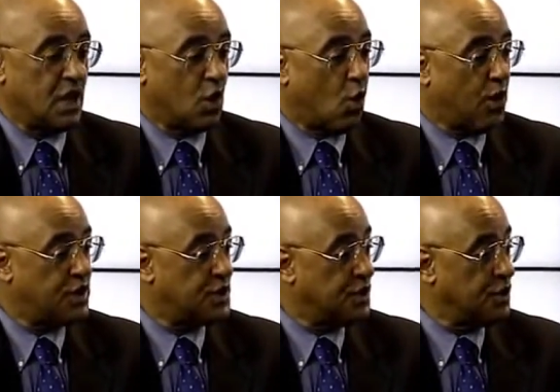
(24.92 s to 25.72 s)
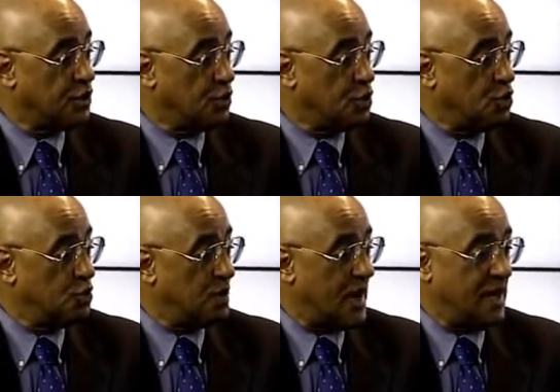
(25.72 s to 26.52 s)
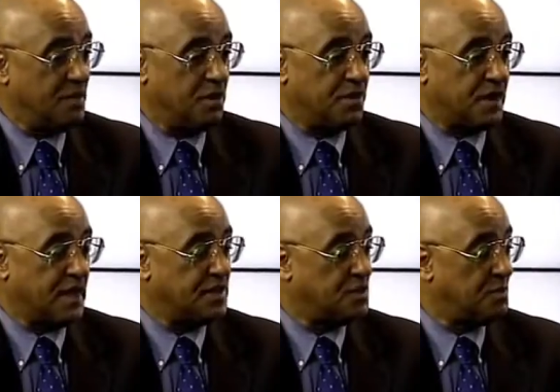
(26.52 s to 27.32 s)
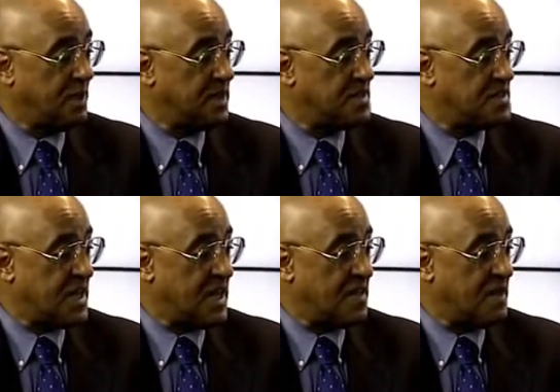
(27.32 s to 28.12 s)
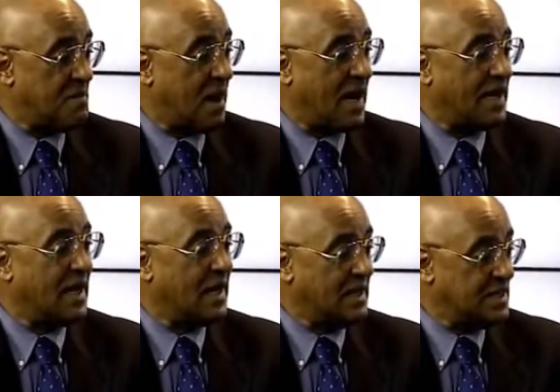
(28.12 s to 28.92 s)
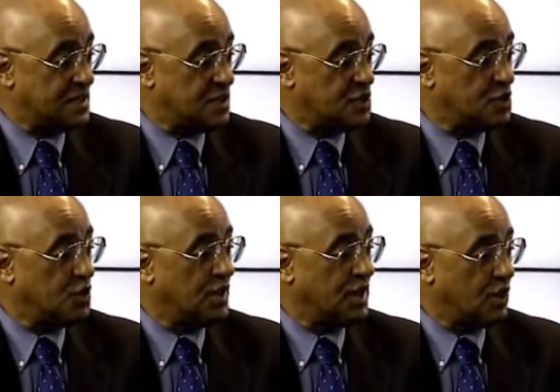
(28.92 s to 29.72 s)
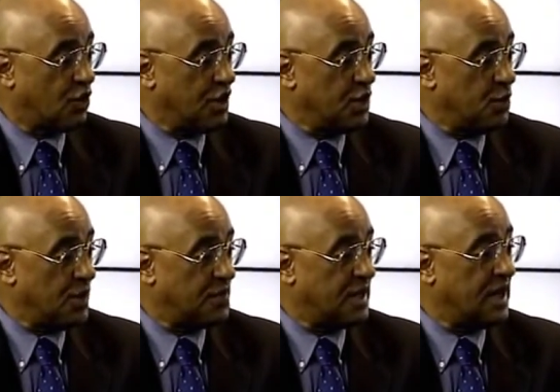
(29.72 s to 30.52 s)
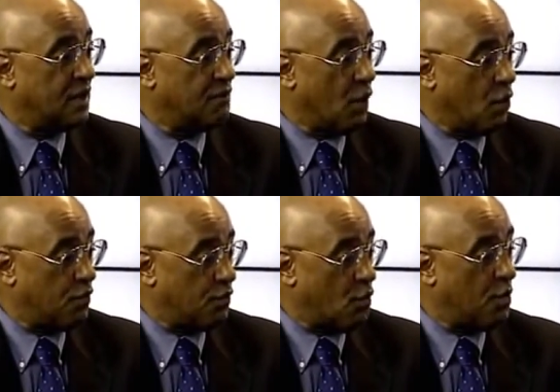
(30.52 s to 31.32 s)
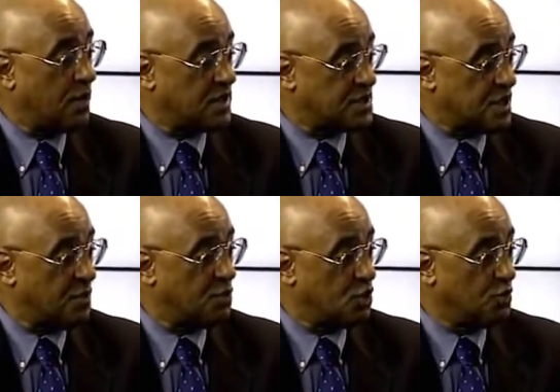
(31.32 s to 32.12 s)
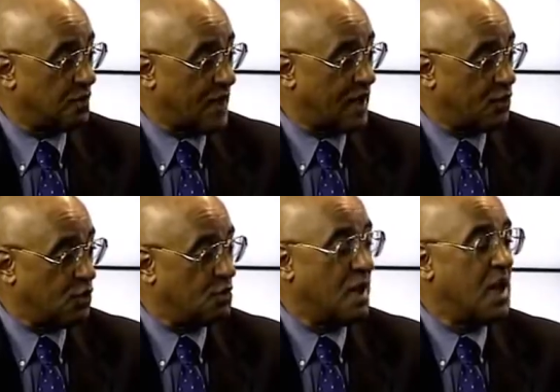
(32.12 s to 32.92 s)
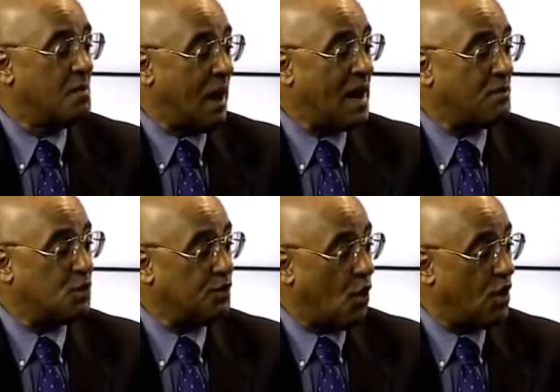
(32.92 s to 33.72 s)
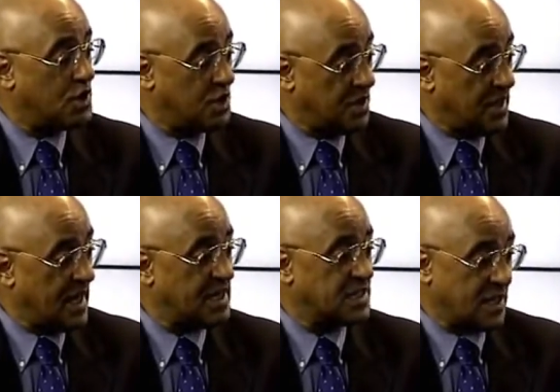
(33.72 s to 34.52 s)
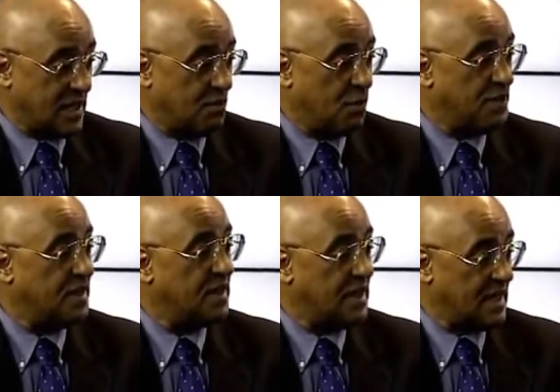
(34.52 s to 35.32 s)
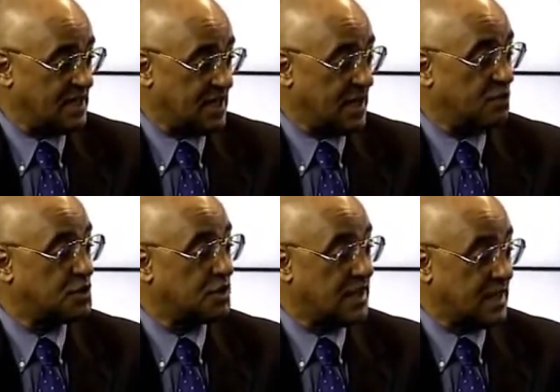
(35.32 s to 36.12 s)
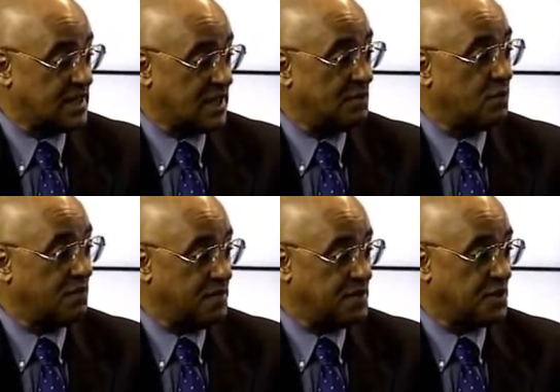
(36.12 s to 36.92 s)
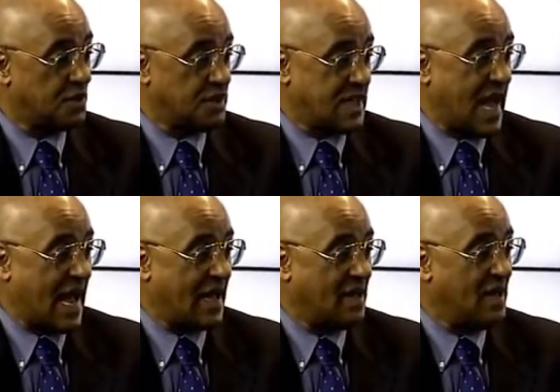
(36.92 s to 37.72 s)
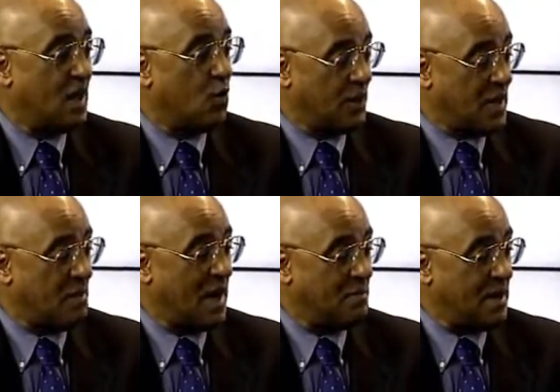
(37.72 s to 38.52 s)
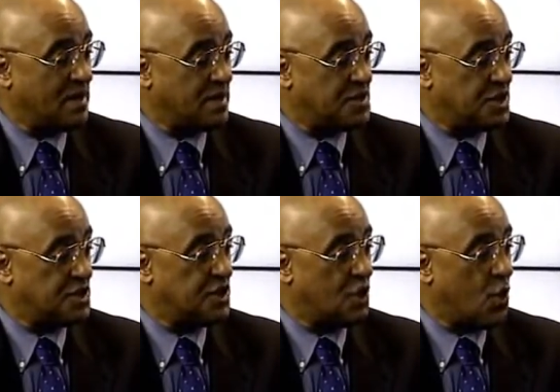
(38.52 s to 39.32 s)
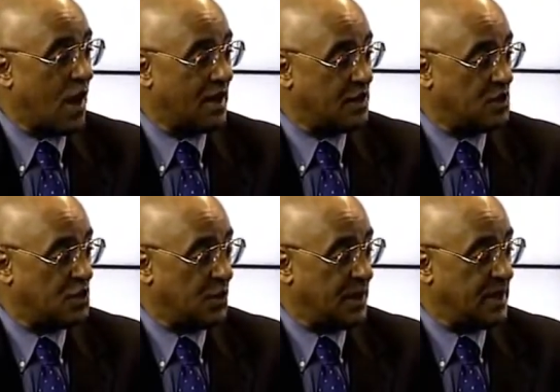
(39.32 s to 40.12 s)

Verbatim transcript: going to a group and when things are being said they might listen to it and agree with it and mm-hmm. vote for it but a subgroup of that group might move on to the next level and then the next level to the next level of physical attack mm-hmm. where they might make a decision to go out and do it